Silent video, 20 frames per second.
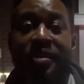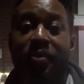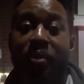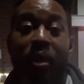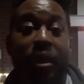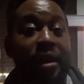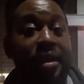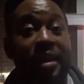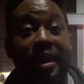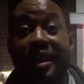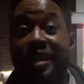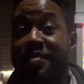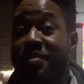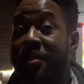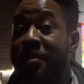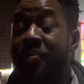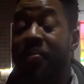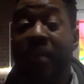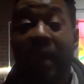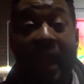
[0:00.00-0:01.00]
parking lot has
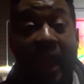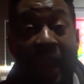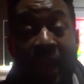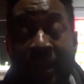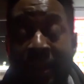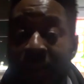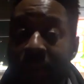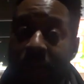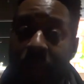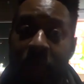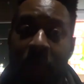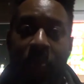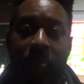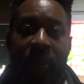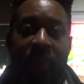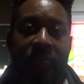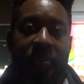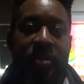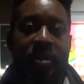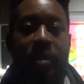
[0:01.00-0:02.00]
been packed. People
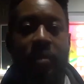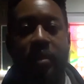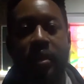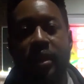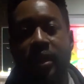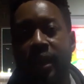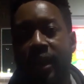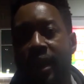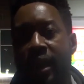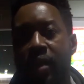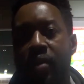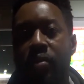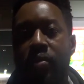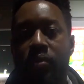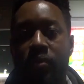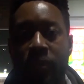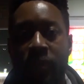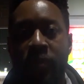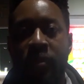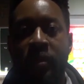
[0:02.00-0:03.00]
have been coming in and
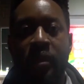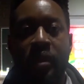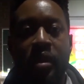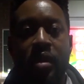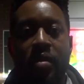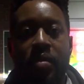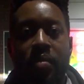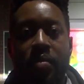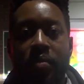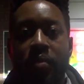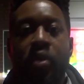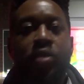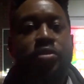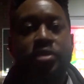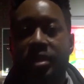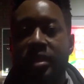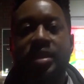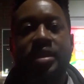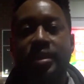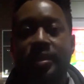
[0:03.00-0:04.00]
out with
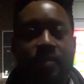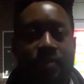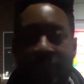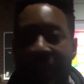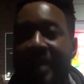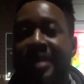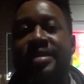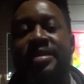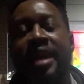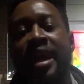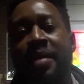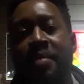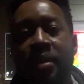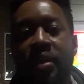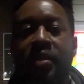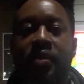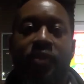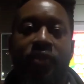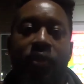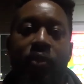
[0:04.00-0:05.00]
mostly
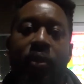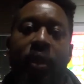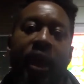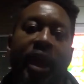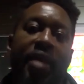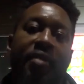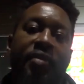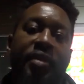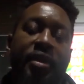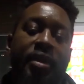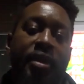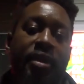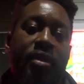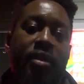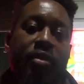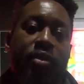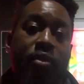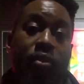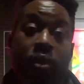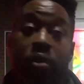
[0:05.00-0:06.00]
excitement for having
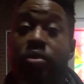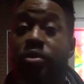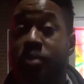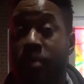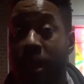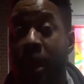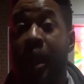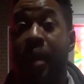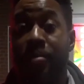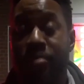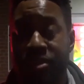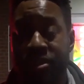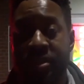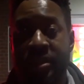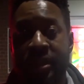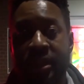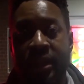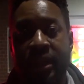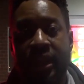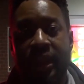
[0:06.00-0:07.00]
another grocery
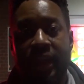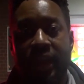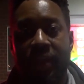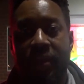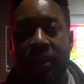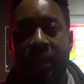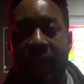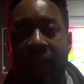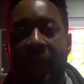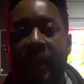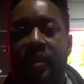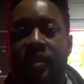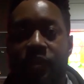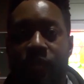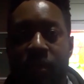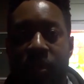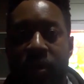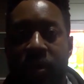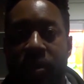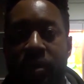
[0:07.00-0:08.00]
option here in
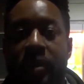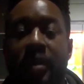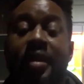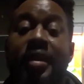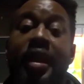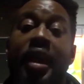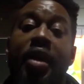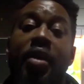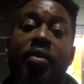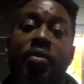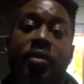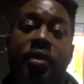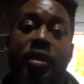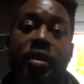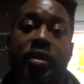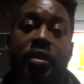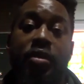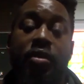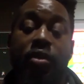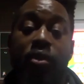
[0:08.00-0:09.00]
Hattiesburg. Now,
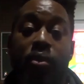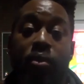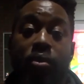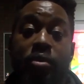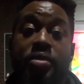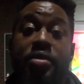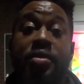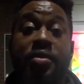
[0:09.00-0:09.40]
the doors